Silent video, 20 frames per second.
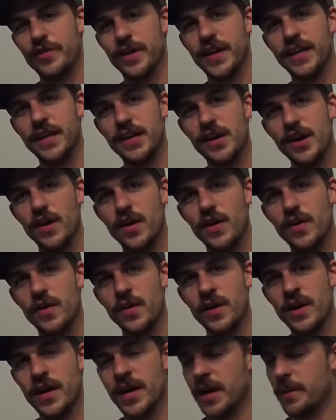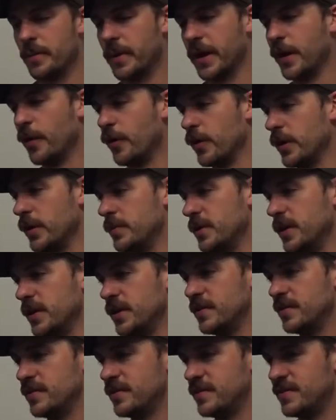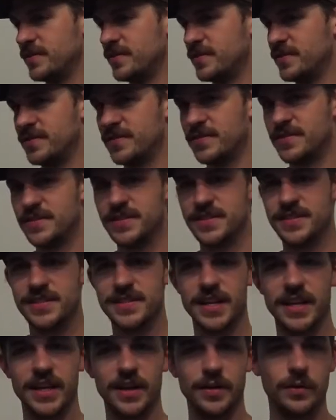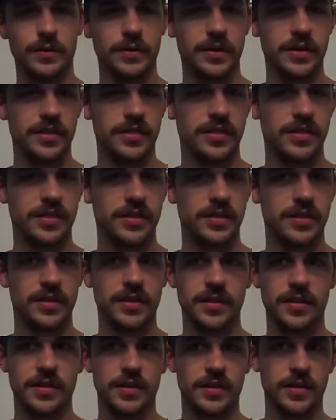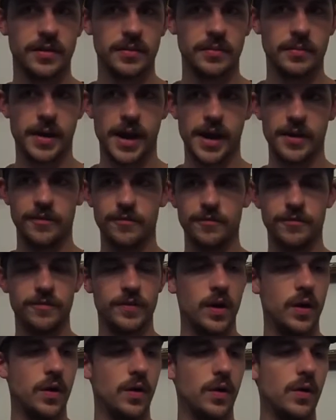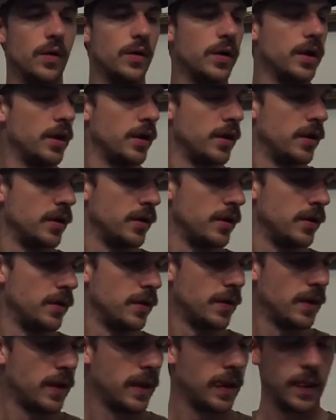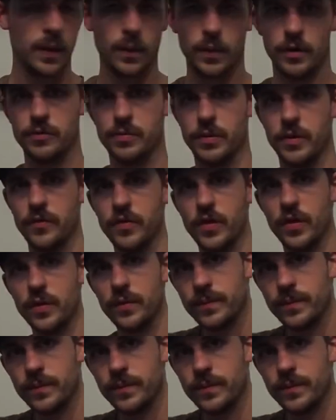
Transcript: video, am I going to be sitting with my phone? Where's my phone?